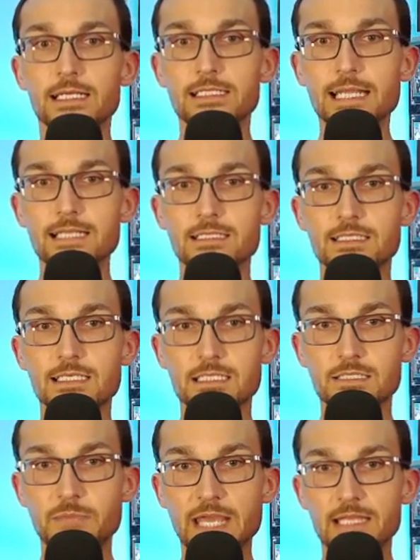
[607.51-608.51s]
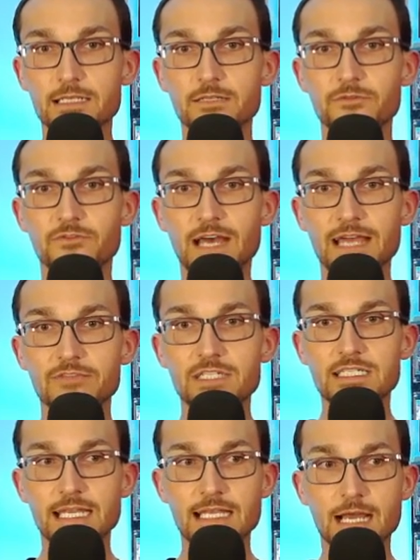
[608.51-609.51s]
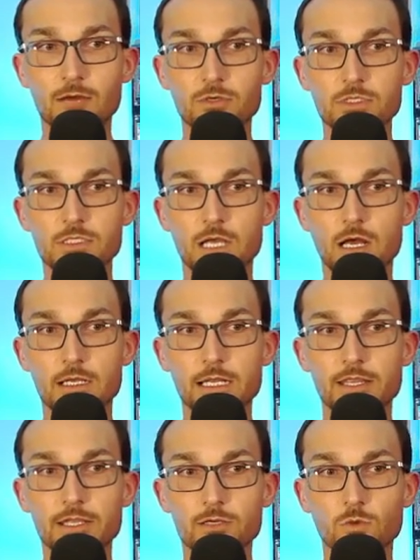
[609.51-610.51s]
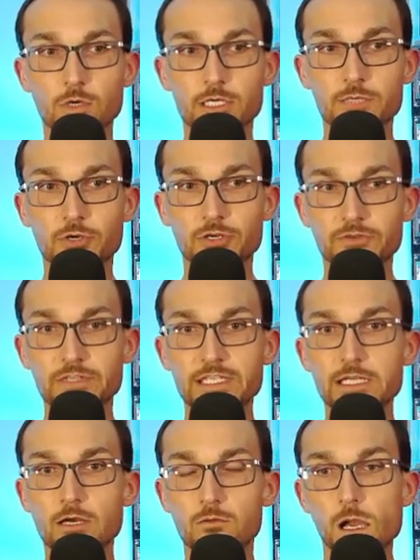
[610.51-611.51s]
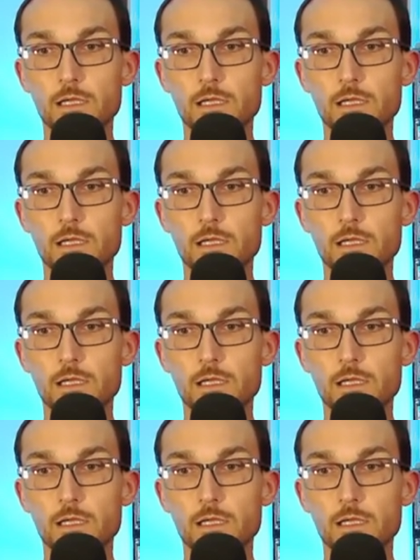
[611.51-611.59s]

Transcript: tends to spend 5 to 10 hours on their work per video.